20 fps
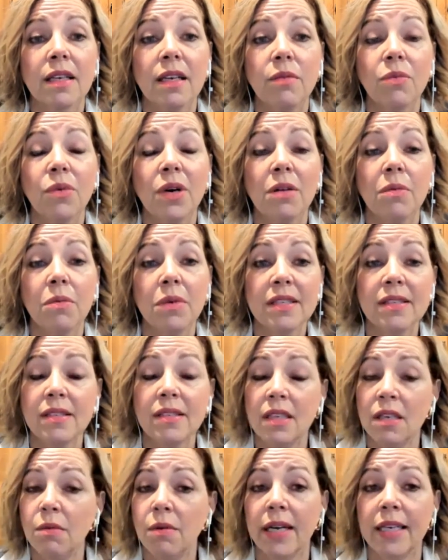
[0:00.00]
And what we
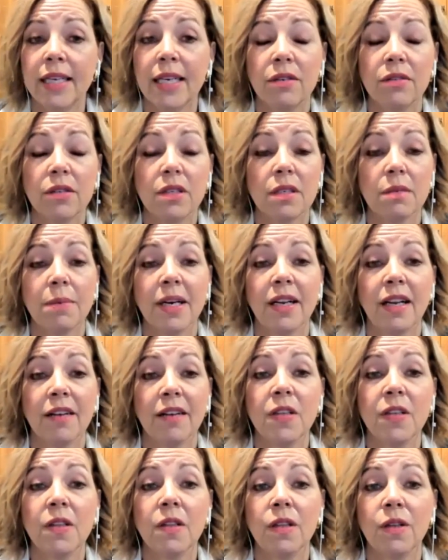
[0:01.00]
see right now, despite
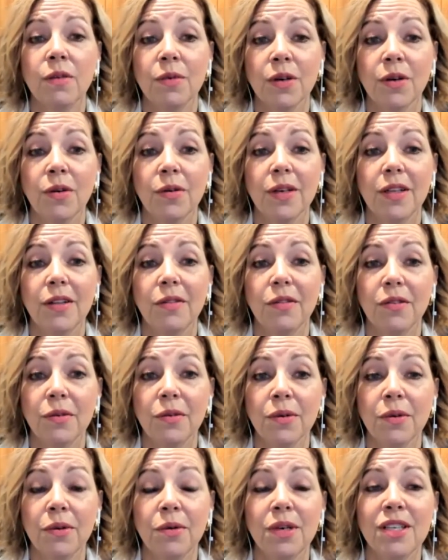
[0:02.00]
everything that we're going through,